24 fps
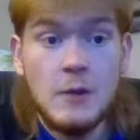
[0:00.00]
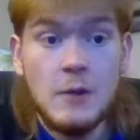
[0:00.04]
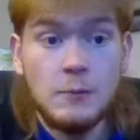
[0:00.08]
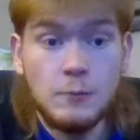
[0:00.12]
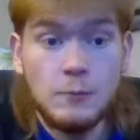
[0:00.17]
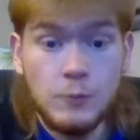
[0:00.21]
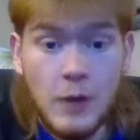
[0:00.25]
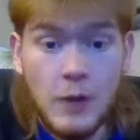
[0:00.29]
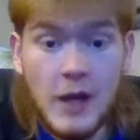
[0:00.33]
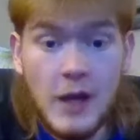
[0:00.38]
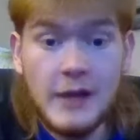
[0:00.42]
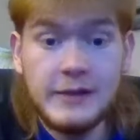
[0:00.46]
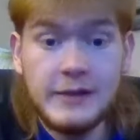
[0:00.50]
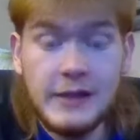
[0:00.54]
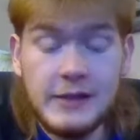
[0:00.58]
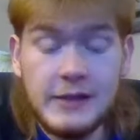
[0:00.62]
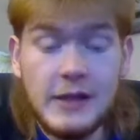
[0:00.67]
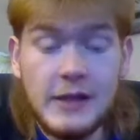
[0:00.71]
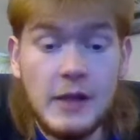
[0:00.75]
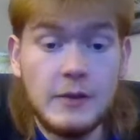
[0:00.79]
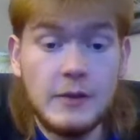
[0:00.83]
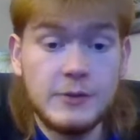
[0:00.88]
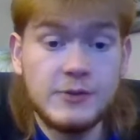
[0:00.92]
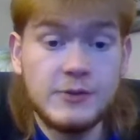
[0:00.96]
run
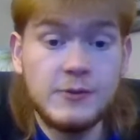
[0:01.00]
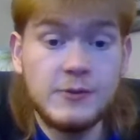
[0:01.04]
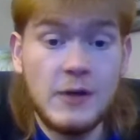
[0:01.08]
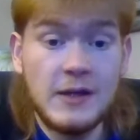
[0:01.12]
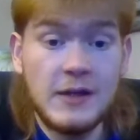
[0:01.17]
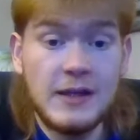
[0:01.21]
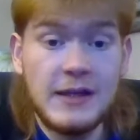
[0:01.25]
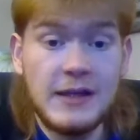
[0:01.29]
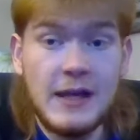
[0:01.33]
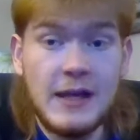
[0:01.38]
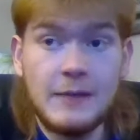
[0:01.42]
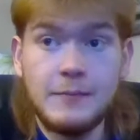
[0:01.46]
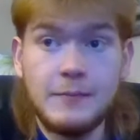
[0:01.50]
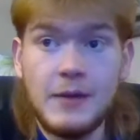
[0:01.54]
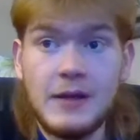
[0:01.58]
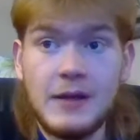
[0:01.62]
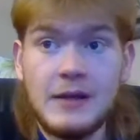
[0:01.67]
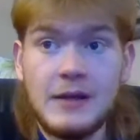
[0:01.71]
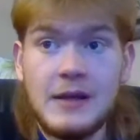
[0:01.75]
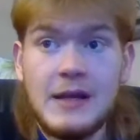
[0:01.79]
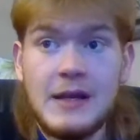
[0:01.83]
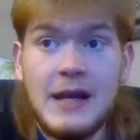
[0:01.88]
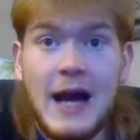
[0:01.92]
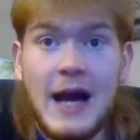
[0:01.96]
another truck again.
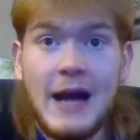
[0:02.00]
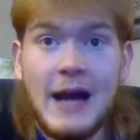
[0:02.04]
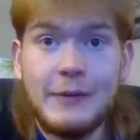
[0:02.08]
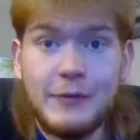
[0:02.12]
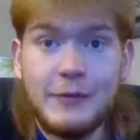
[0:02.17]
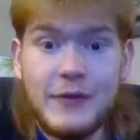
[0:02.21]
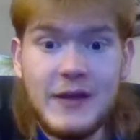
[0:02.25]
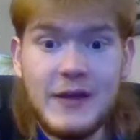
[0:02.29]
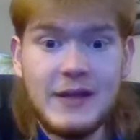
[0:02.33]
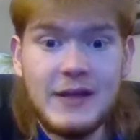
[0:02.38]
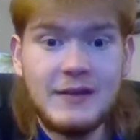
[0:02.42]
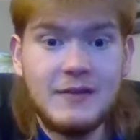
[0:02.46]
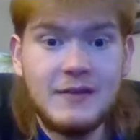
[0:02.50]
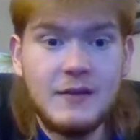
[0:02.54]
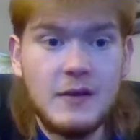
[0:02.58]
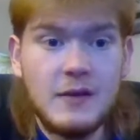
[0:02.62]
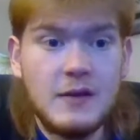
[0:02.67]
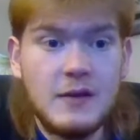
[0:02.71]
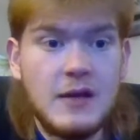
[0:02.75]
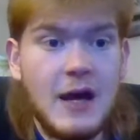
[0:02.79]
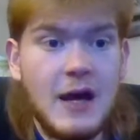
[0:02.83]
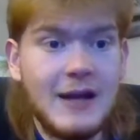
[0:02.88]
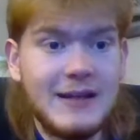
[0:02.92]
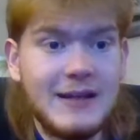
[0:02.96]
But I think
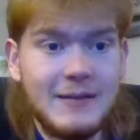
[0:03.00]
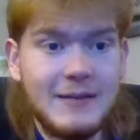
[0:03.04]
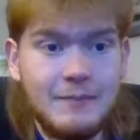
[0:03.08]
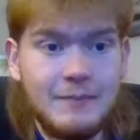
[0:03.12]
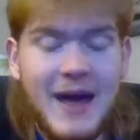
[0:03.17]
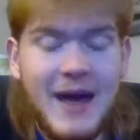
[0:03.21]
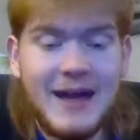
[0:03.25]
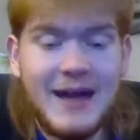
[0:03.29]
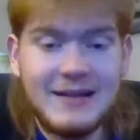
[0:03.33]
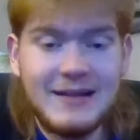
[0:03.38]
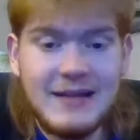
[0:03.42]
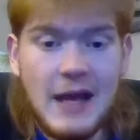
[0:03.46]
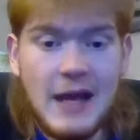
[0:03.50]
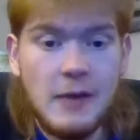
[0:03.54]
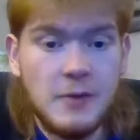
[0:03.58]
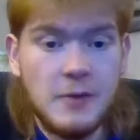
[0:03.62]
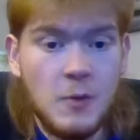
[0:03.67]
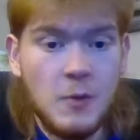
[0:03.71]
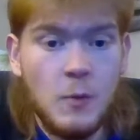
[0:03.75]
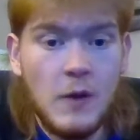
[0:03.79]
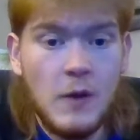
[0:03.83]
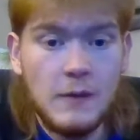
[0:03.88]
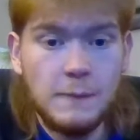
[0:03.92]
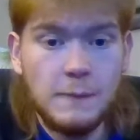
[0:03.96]
cutting back down
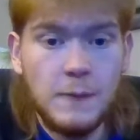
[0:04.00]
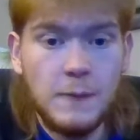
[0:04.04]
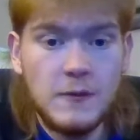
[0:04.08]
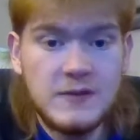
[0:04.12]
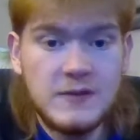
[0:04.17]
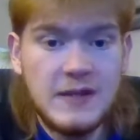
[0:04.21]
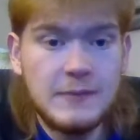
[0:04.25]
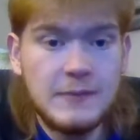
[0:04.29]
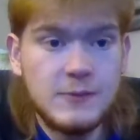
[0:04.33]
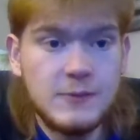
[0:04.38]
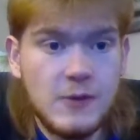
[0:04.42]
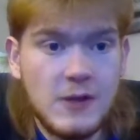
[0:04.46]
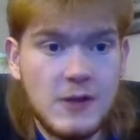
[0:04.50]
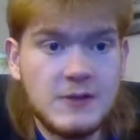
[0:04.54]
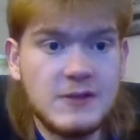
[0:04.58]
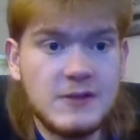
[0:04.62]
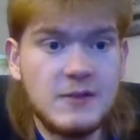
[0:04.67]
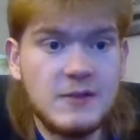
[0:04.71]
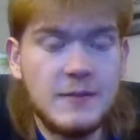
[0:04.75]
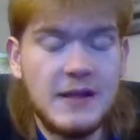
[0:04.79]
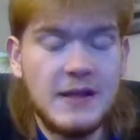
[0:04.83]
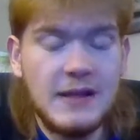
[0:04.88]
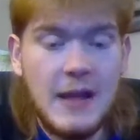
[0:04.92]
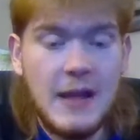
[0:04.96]
to 1 full-time truck is
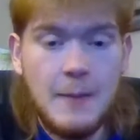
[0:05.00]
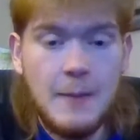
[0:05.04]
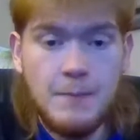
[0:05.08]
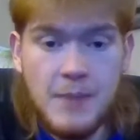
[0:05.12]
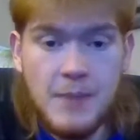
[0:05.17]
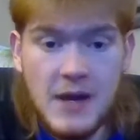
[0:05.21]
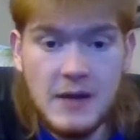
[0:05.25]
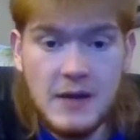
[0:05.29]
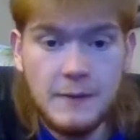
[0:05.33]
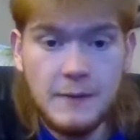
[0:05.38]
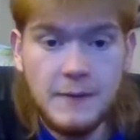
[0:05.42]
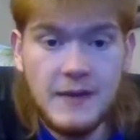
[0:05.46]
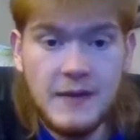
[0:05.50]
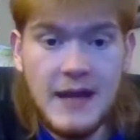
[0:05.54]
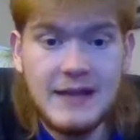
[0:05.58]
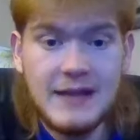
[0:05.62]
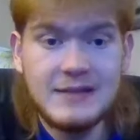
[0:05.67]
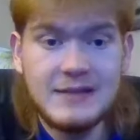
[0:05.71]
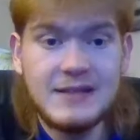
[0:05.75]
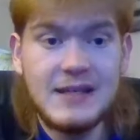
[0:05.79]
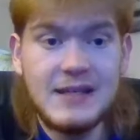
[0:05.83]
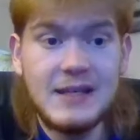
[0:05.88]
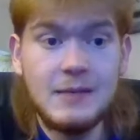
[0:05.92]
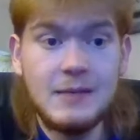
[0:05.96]
going to be a lot better for
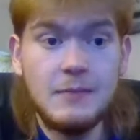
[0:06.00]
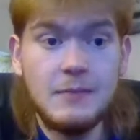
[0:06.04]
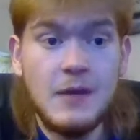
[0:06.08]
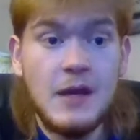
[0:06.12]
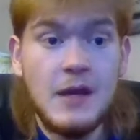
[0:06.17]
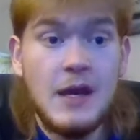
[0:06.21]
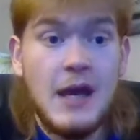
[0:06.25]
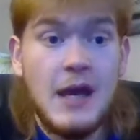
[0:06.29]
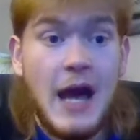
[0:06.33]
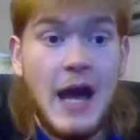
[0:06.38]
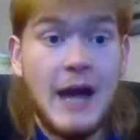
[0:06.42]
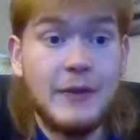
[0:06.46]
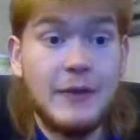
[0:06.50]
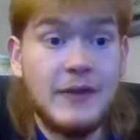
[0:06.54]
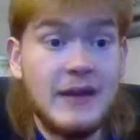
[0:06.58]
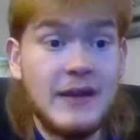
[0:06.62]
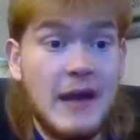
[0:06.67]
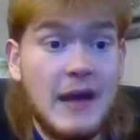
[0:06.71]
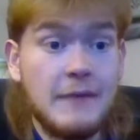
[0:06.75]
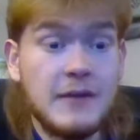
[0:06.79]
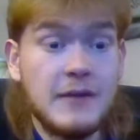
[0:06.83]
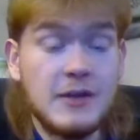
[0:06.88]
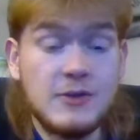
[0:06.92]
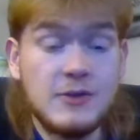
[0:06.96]
that team. I think
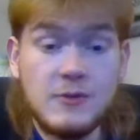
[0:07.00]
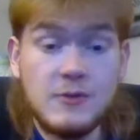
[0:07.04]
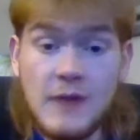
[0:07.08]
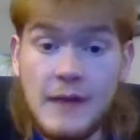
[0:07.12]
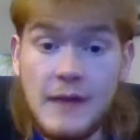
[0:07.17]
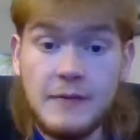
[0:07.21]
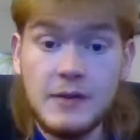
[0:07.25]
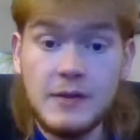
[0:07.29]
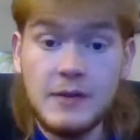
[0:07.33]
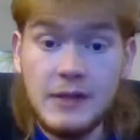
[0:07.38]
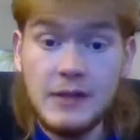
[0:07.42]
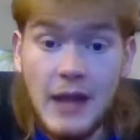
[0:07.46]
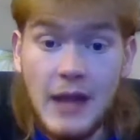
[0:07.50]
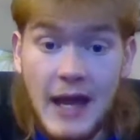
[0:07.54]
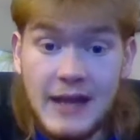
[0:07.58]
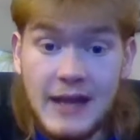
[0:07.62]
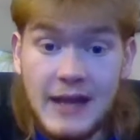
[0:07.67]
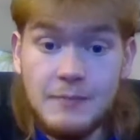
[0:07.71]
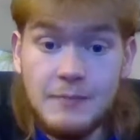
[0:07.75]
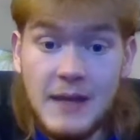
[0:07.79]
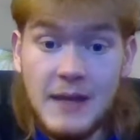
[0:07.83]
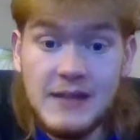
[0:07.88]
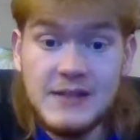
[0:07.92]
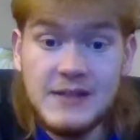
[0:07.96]
having a driver
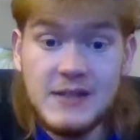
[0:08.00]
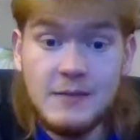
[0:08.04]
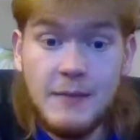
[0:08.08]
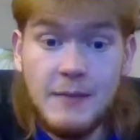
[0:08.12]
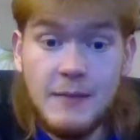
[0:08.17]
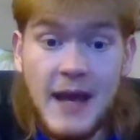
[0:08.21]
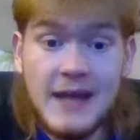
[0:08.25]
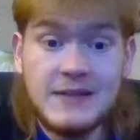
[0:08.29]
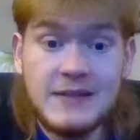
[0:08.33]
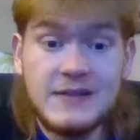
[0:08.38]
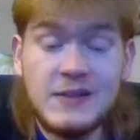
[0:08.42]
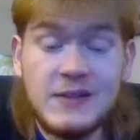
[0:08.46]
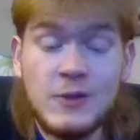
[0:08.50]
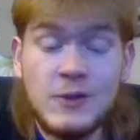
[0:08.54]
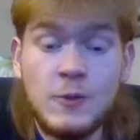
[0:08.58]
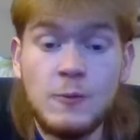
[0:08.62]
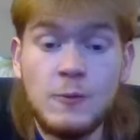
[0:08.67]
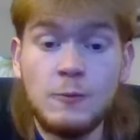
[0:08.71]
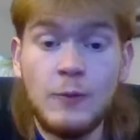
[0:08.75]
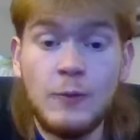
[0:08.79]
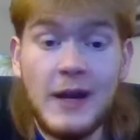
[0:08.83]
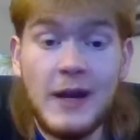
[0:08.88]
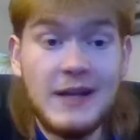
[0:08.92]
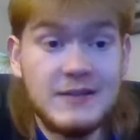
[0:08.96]
like Mason Massey,
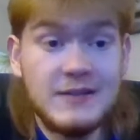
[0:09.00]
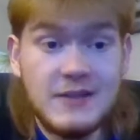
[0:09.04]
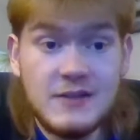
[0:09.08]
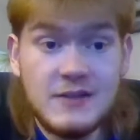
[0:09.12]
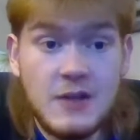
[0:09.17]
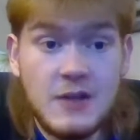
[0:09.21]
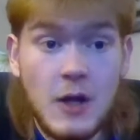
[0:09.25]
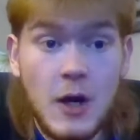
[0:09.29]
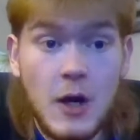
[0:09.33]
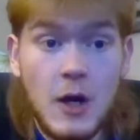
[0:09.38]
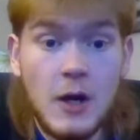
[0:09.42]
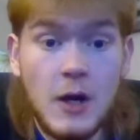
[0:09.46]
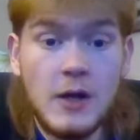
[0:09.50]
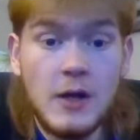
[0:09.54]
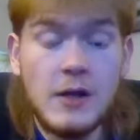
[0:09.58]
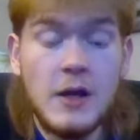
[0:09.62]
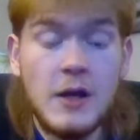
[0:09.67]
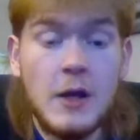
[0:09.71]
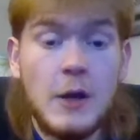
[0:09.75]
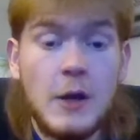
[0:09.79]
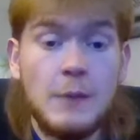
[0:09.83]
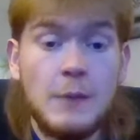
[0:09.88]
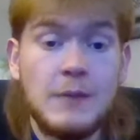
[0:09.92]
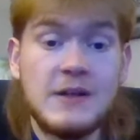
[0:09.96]
who races
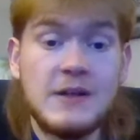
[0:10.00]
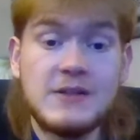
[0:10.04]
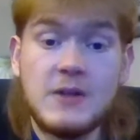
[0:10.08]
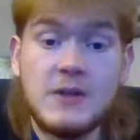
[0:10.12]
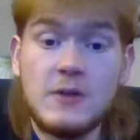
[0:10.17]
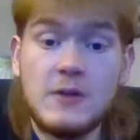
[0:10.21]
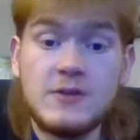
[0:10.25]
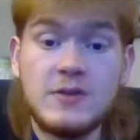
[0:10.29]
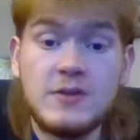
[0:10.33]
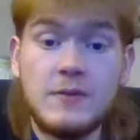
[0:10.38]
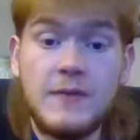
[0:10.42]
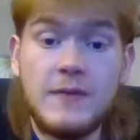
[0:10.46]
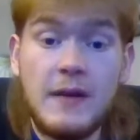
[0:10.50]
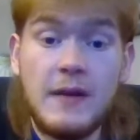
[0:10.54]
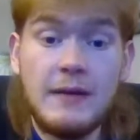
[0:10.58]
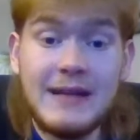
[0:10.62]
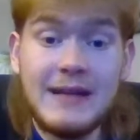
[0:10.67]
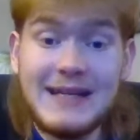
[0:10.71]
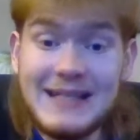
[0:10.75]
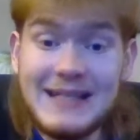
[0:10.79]
hard, but he's also very